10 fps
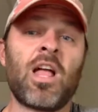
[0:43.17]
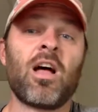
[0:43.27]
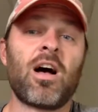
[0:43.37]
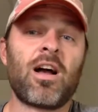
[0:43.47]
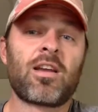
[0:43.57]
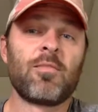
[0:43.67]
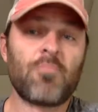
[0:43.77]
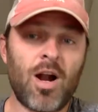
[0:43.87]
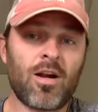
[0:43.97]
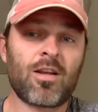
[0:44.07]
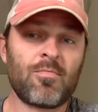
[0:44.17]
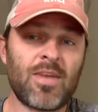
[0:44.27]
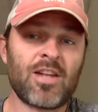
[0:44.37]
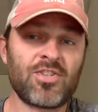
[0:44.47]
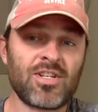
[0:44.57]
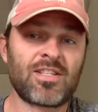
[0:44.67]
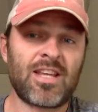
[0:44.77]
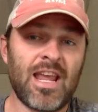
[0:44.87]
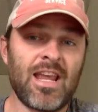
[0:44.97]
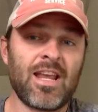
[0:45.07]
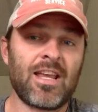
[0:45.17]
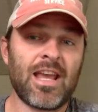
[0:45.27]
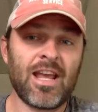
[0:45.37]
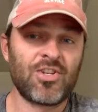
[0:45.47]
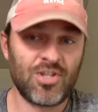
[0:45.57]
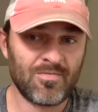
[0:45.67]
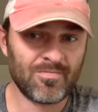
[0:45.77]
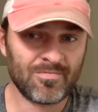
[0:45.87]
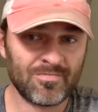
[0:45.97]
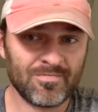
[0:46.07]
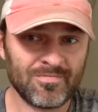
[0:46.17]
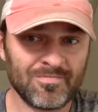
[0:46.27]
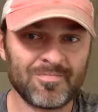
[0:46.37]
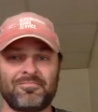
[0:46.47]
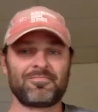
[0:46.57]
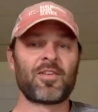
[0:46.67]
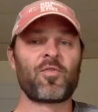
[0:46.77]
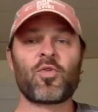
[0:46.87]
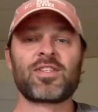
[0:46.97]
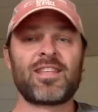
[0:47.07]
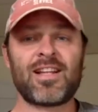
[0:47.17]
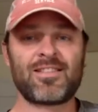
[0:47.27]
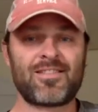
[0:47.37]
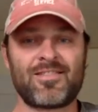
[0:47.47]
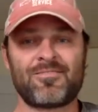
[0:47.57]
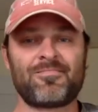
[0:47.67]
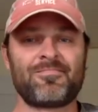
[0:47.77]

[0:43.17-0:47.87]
I can mark him, I just can't catch him. Of course, that's